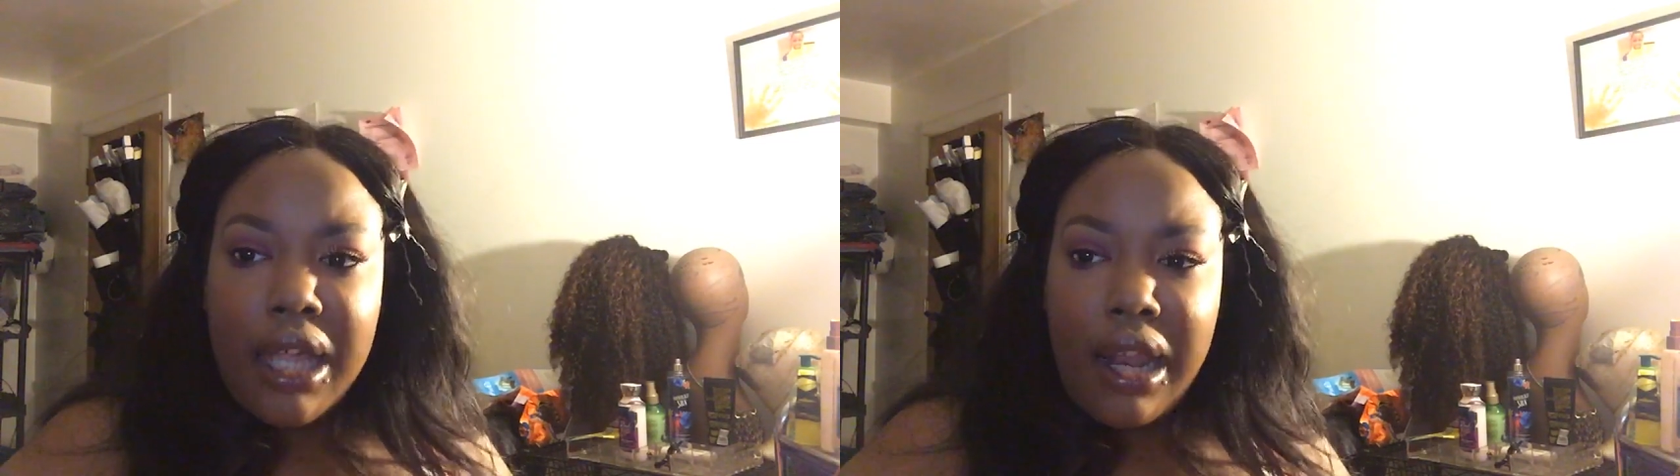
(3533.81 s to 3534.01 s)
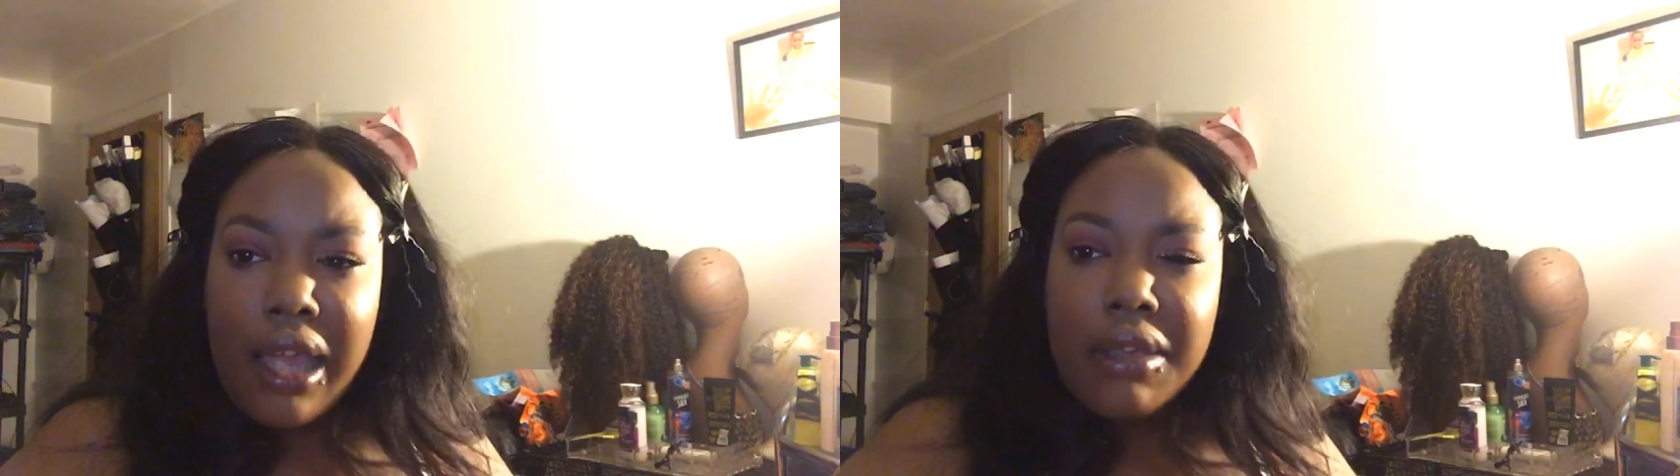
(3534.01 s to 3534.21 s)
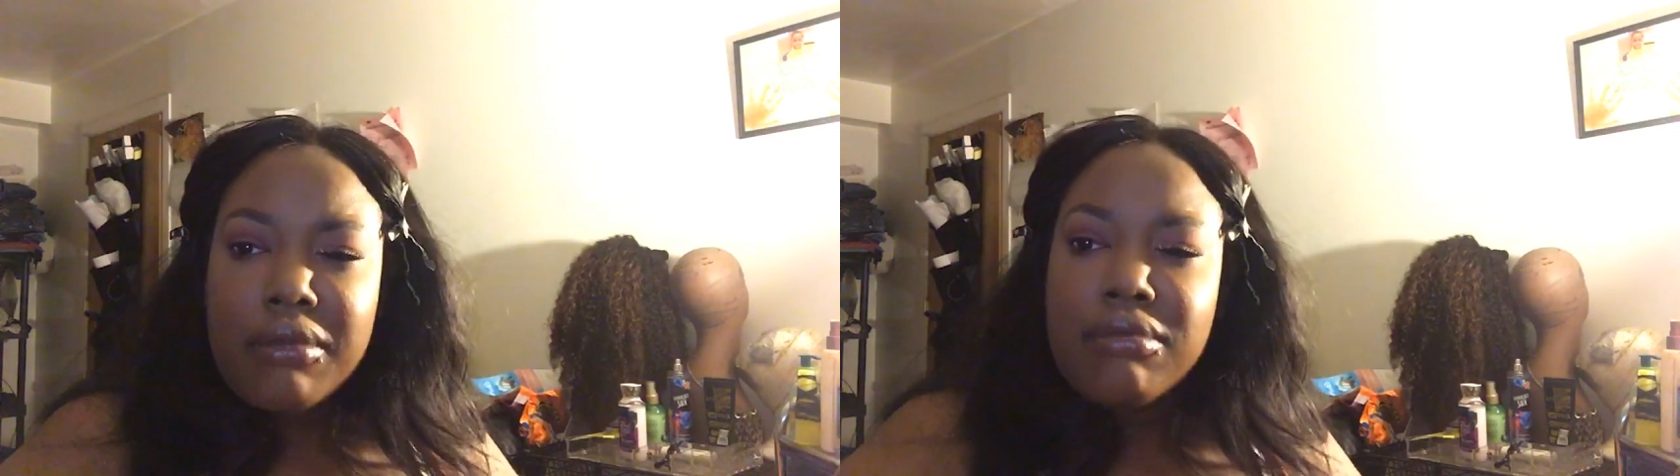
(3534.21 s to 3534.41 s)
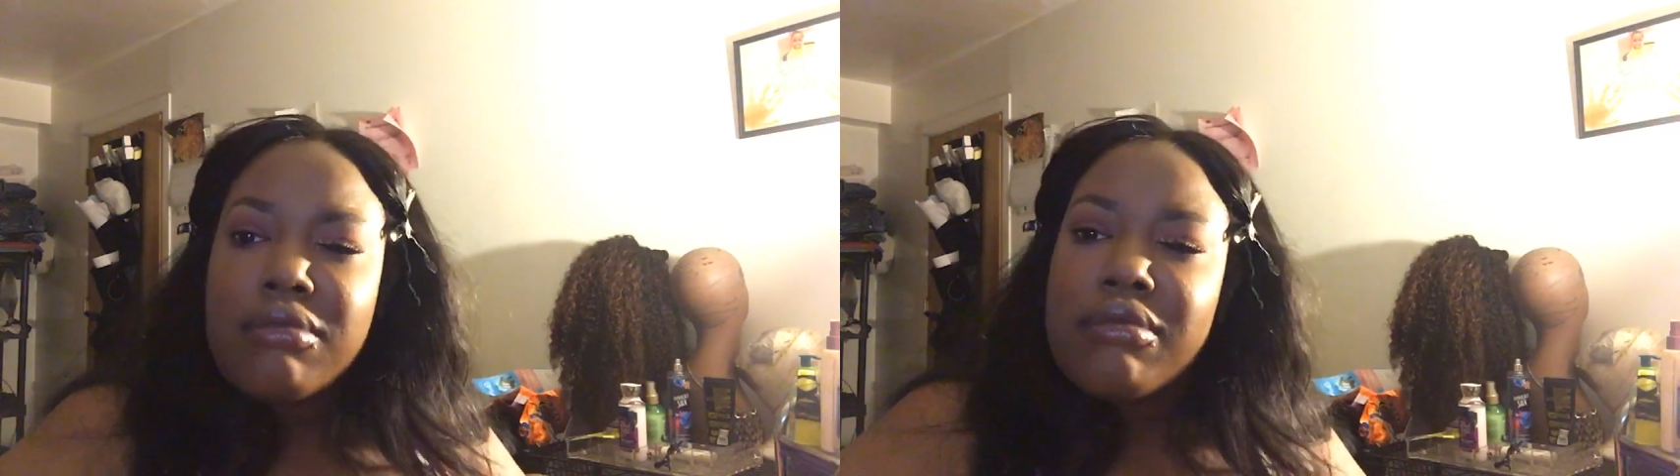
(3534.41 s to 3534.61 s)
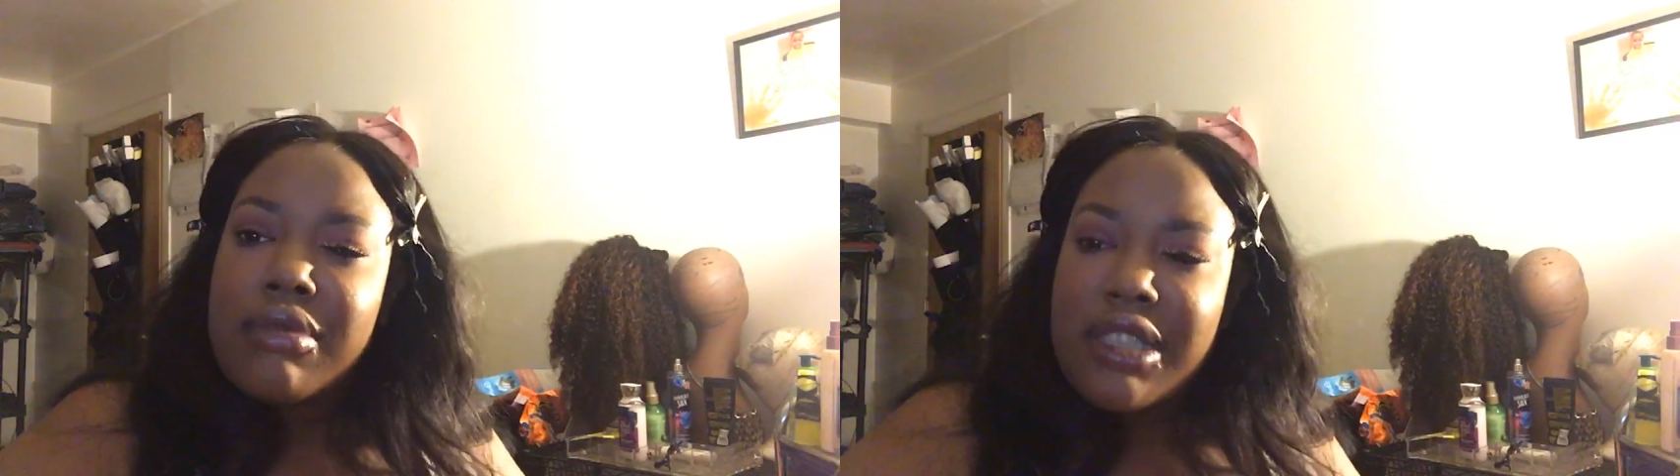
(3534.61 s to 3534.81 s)
I like,
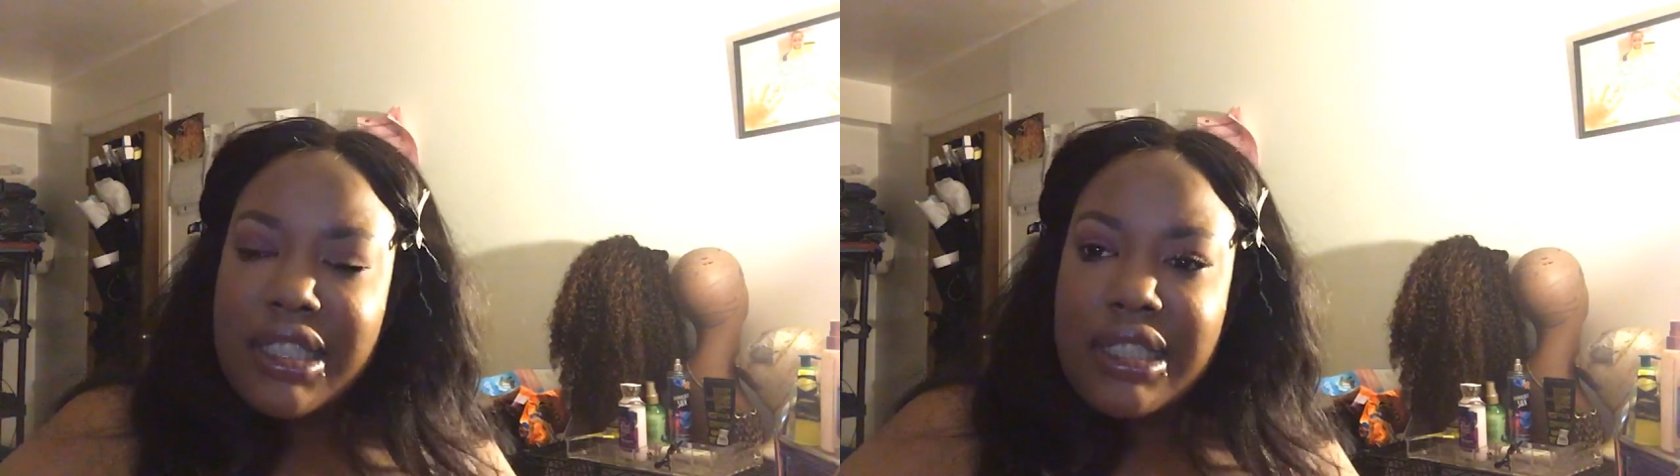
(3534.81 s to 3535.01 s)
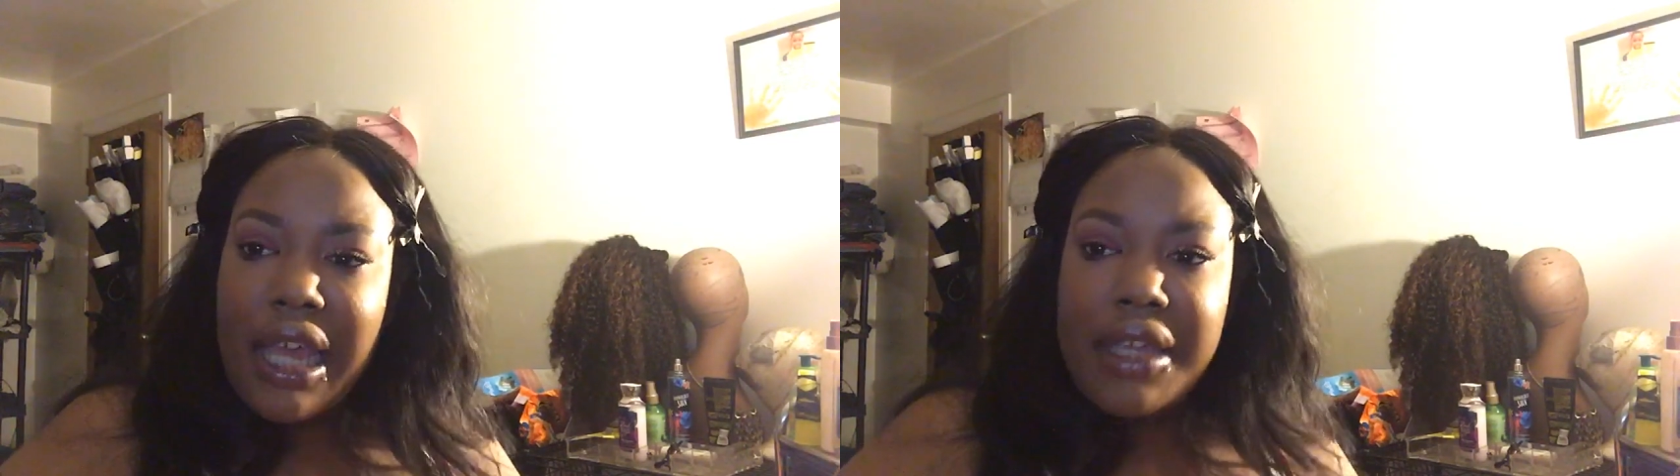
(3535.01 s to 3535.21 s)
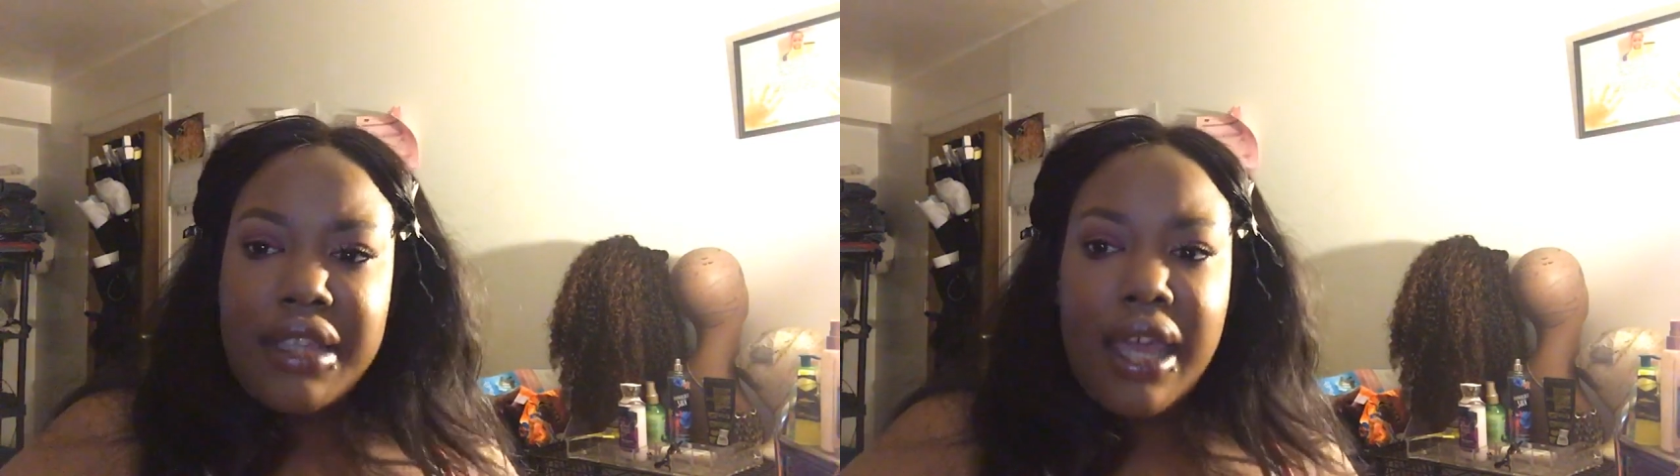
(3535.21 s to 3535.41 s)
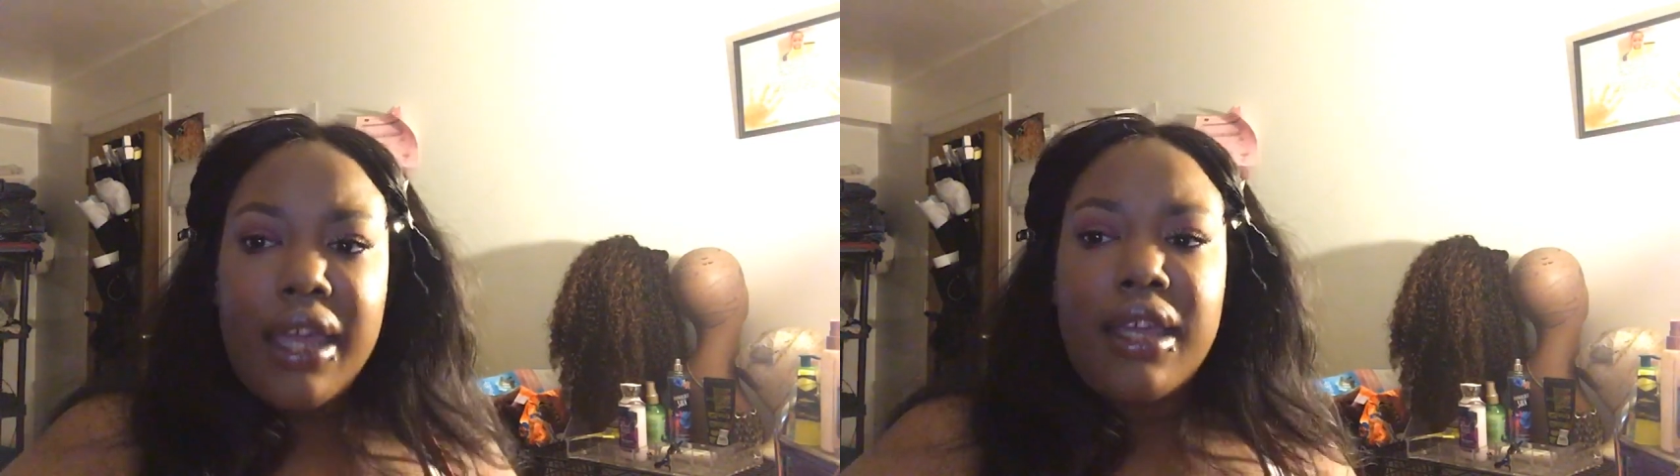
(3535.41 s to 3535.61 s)
just like that.